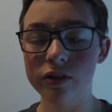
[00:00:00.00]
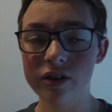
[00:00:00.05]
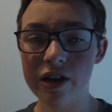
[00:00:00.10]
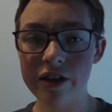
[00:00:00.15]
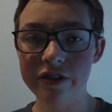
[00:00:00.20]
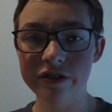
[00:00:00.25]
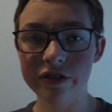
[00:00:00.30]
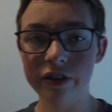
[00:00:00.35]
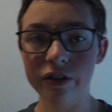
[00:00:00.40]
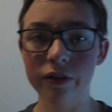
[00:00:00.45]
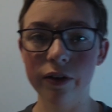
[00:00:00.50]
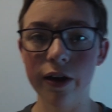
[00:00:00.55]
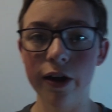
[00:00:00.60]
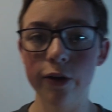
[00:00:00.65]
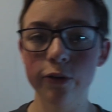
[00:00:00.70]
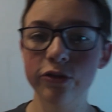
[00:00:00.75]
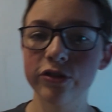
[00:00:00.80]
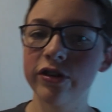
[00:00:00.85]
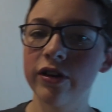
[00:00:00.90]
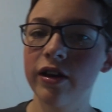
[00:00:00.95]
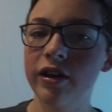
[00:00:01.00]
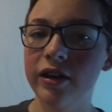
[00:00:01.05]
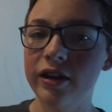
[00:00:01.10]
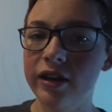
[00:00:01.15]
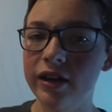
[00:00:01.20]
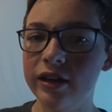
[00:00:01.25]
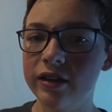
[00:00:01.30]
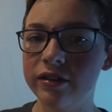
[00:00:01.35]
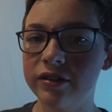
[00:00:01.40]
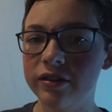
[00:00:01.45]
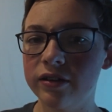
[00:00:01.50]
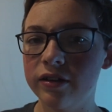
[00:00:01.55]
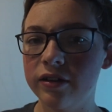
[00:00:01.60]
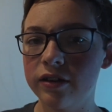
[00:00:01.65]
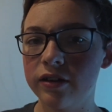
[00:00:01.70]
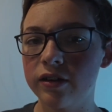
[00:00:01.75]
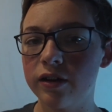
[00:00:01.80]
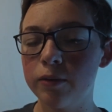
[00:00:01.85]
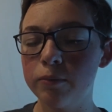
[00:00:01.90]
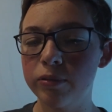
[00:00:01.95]
testing grounds, it
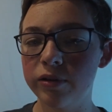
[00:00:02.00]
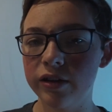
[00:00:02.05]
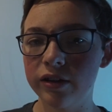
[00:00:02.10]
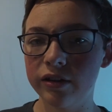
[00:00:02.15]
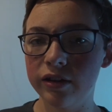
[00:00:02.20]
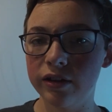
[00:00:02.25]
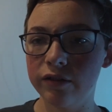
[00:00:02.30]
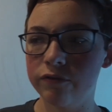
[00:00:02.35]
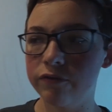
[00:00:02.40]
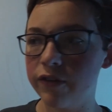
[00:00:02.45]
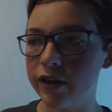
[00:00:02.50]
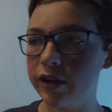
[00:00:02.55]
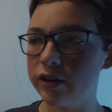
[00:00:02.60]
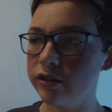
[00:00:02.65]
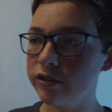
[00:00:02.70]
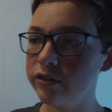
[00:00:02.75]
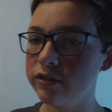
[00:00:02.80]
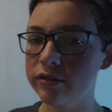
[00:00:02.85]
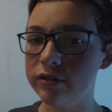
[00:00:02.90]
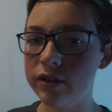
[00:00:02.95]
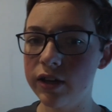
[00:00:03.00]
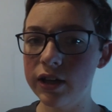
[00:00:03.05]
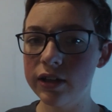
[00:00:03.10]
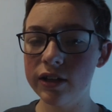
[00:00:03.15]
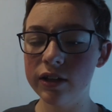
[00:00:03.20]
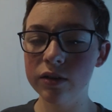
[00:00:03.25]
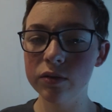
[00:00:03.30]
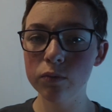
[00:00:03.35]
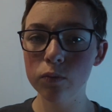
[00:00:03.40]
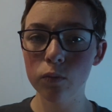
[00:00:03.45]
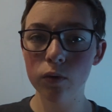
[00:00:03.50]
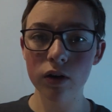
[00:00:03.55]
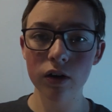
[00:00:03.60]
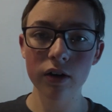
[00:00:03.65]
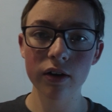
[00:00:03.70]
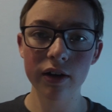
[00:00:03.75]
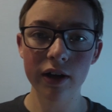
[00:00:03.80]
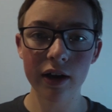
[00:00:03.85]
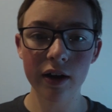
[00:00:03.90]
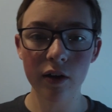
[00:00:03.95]
completely failed. It didn't
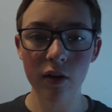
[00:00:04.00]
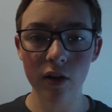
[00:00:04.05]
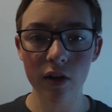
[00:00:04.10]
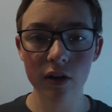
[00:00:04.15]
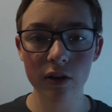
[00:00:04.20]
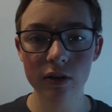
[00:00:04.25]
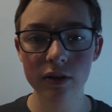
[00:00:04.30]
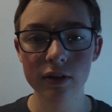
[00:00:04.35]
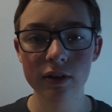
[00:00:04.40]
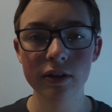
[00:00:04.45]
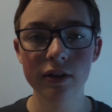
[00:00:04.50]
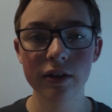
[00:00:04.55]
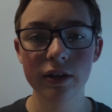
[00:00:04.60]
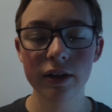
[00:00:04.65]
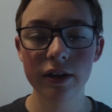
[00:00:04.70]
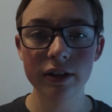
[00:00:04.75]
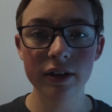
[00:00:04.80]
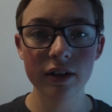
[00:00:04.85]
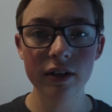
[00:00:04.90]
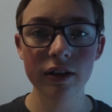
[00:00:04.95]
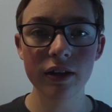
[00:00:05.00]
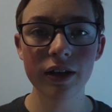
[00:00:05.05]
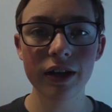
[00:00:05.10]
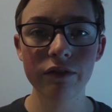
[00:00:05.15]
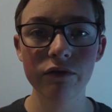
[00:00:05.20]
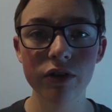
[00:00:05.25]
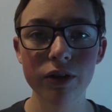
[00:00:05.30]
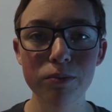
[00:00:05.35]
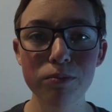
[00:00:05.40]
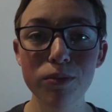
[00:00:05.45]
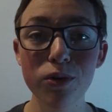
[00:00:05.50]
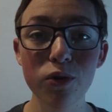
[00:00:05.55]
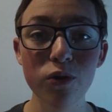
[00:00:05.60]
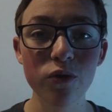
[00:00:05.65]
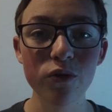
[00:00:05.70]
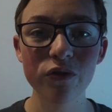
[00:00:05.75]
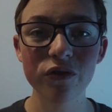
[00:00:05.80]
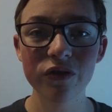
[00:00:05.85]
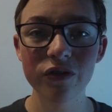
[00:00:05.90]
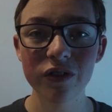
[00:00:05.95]
work at all. It didn't even
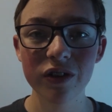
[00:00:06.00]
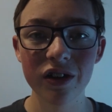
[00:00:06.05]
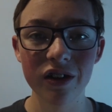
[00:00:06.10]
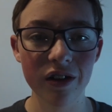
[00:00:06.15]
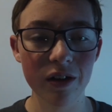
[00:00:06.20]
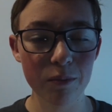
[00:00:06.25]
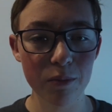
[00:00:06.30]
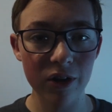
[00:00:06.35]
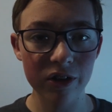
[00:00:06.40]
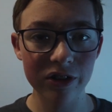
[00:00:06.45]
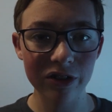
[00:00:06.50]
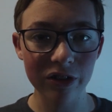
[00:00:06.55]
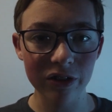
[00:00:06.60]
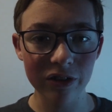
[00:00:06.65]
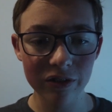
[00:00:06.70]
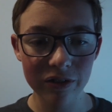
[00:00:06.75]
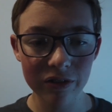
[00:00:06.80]
move a muscle.